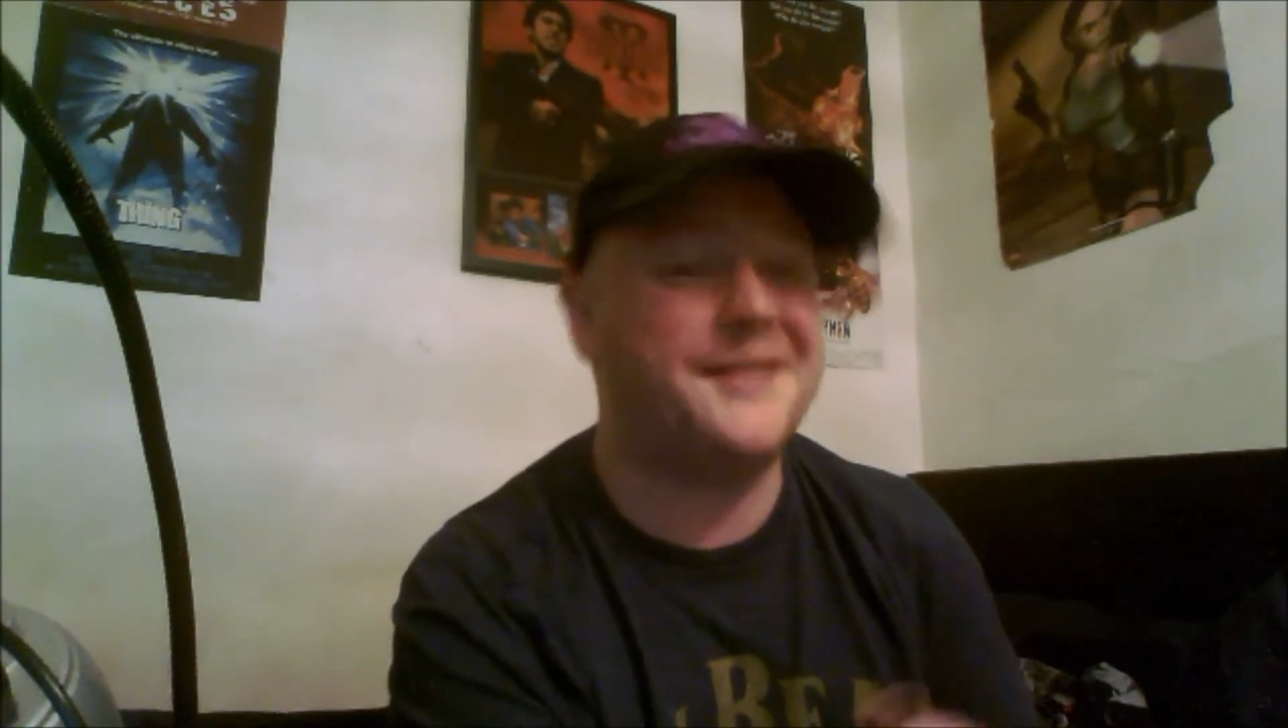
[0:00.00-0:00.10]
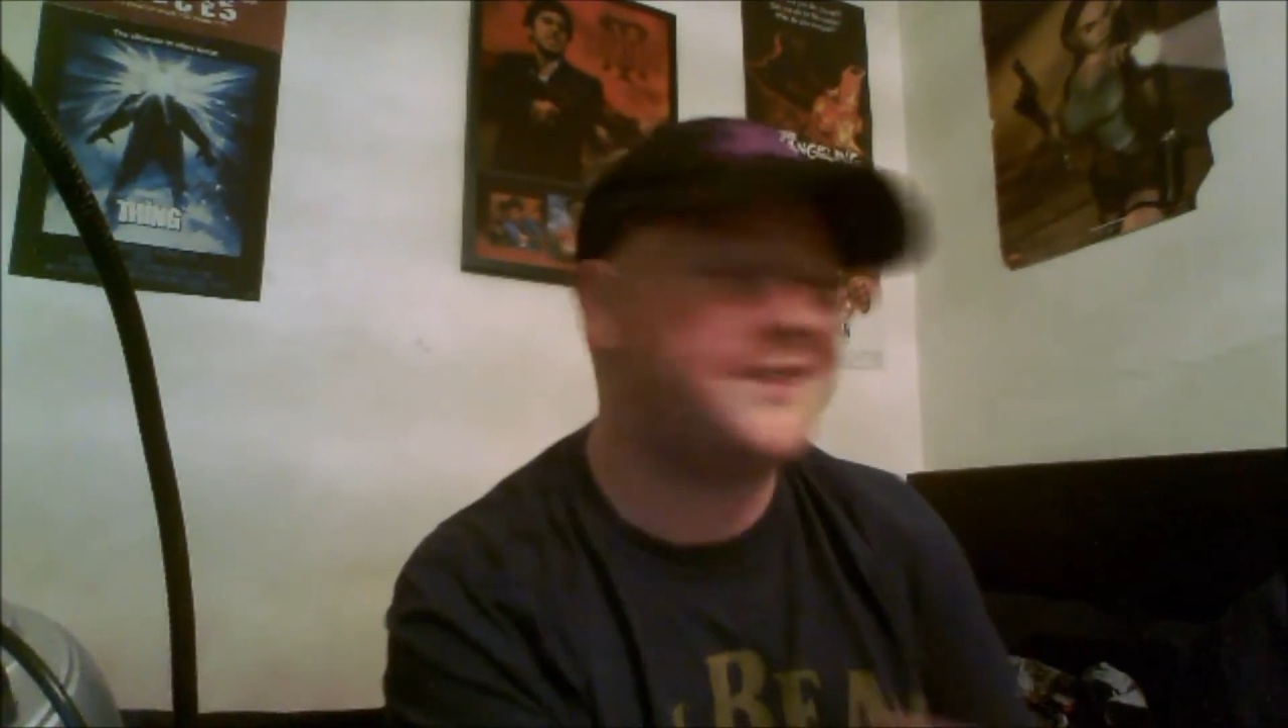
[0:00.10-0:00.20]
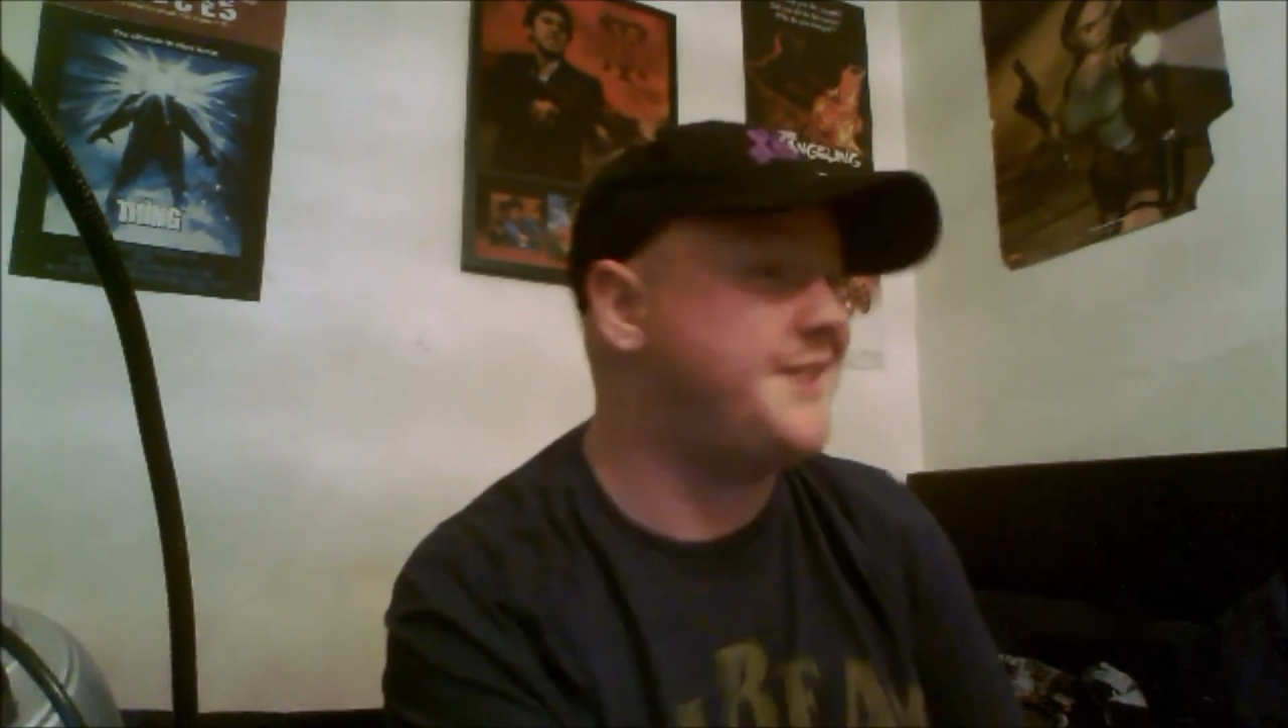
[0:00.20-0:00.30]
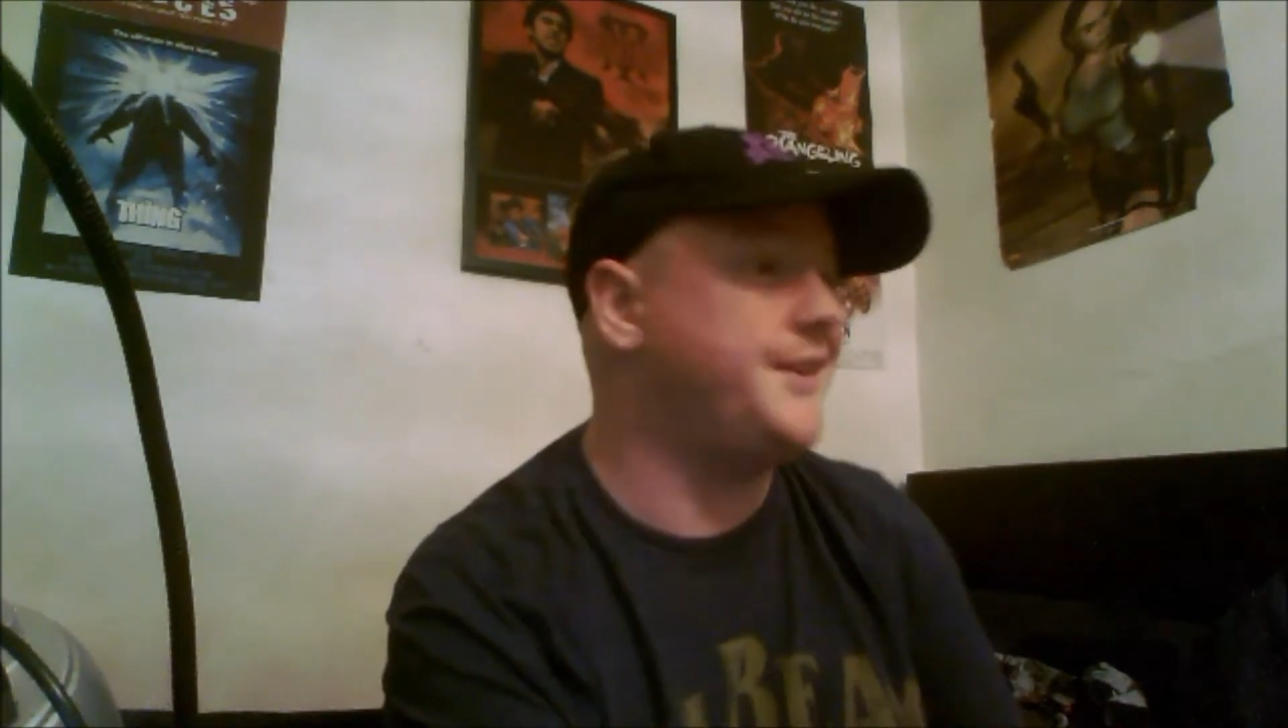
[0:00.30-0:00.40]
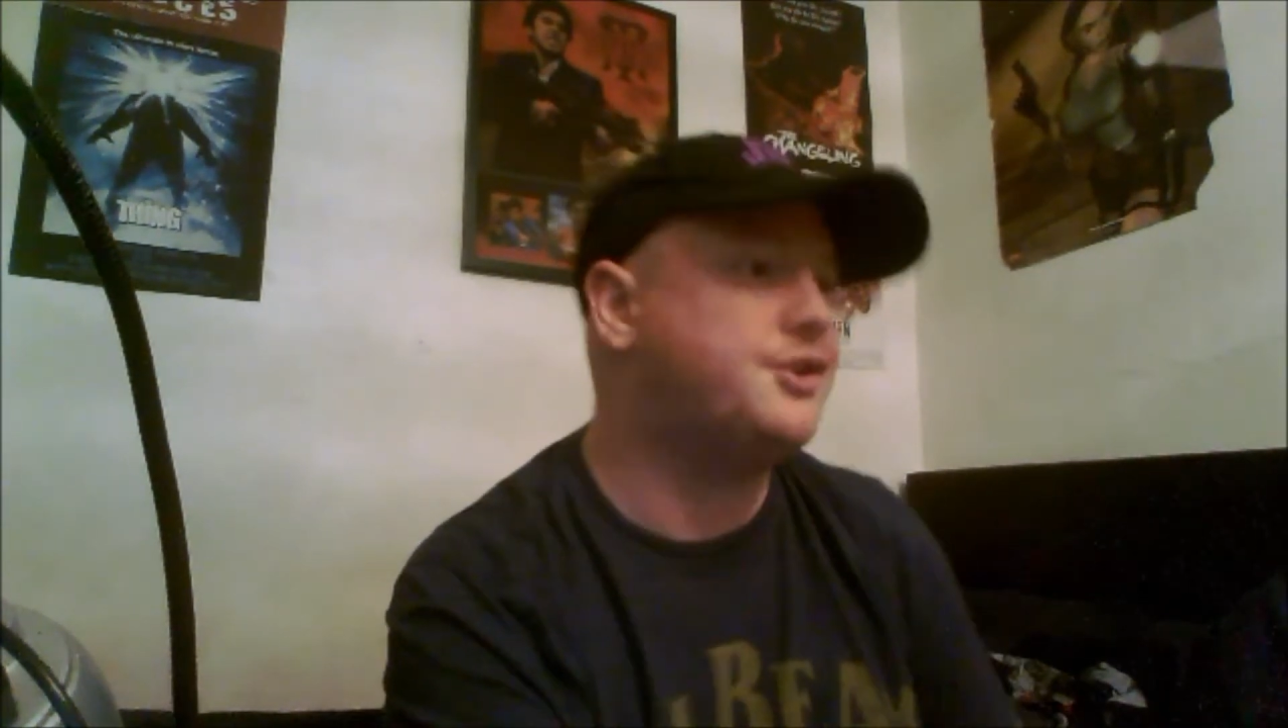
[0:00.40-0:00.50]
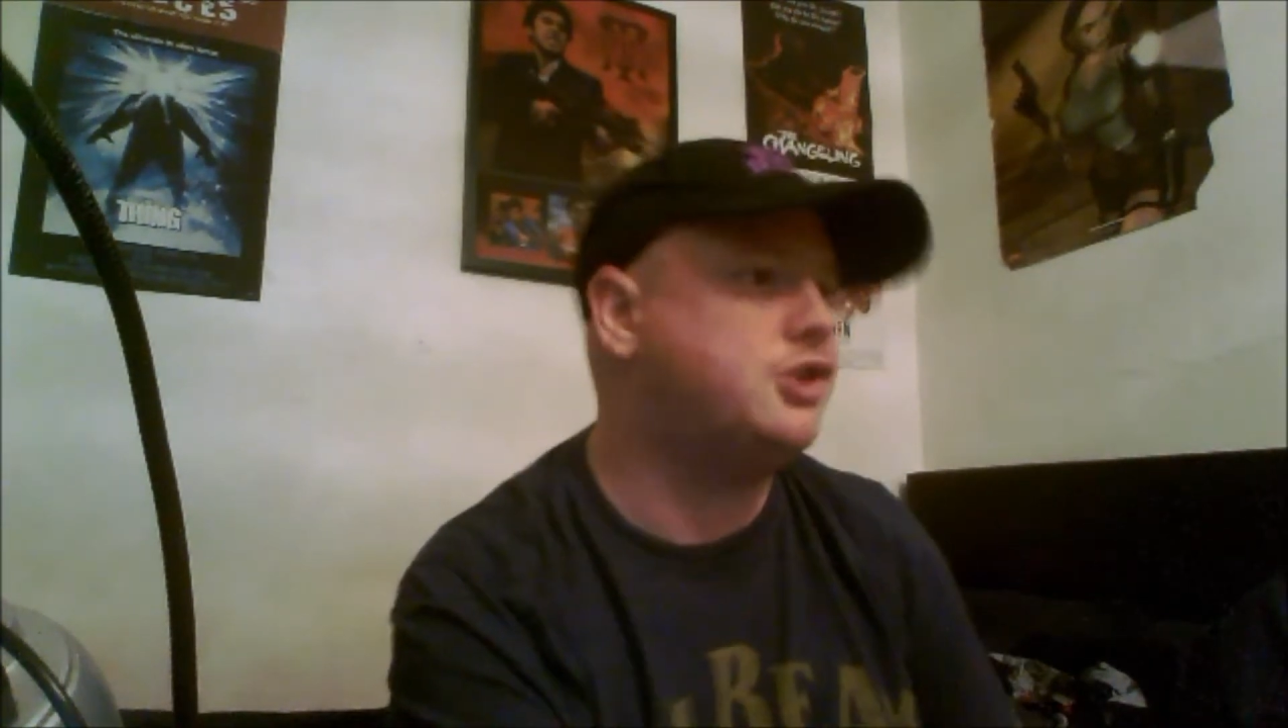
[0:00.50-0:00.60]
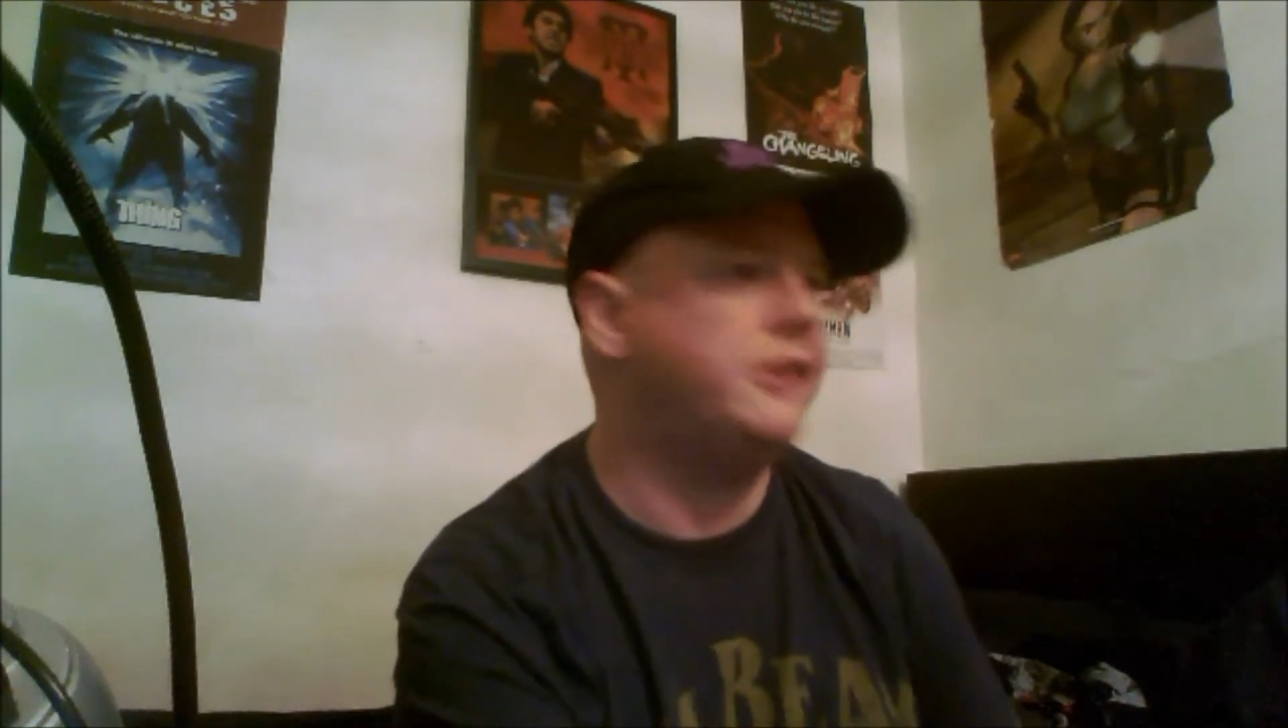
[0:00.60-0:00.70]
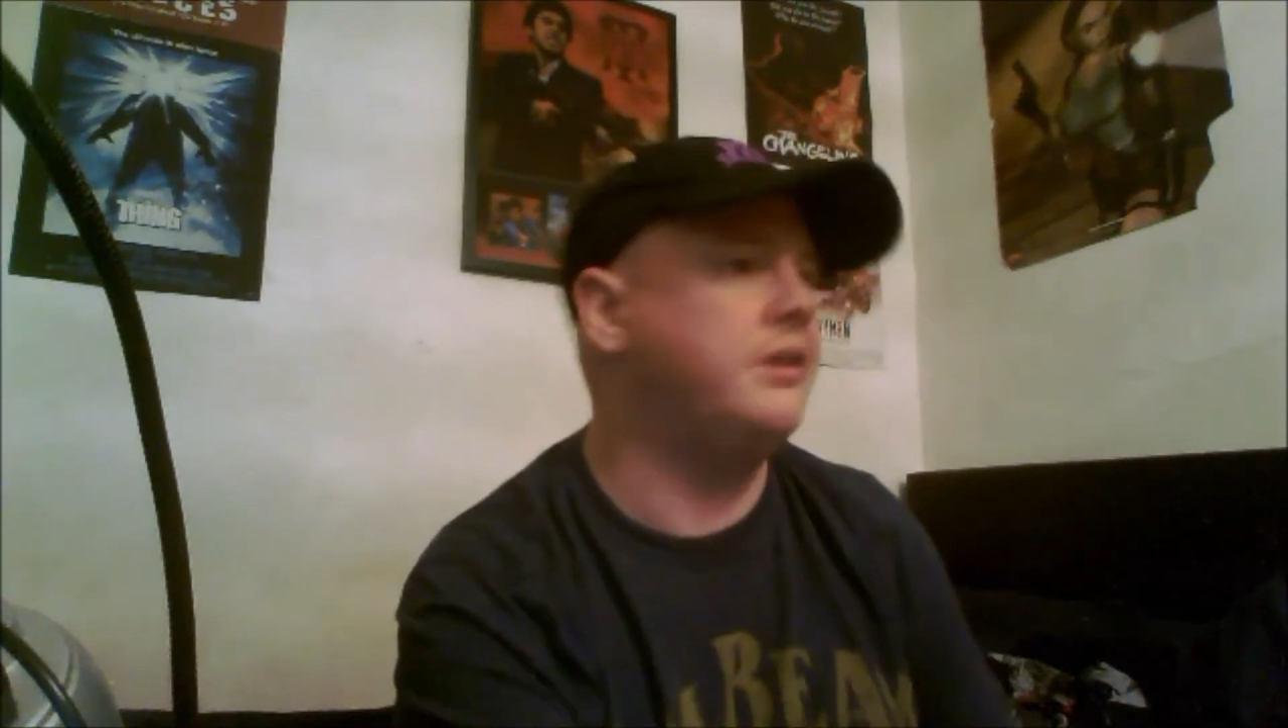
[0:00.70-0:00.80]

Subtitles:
about it after seeing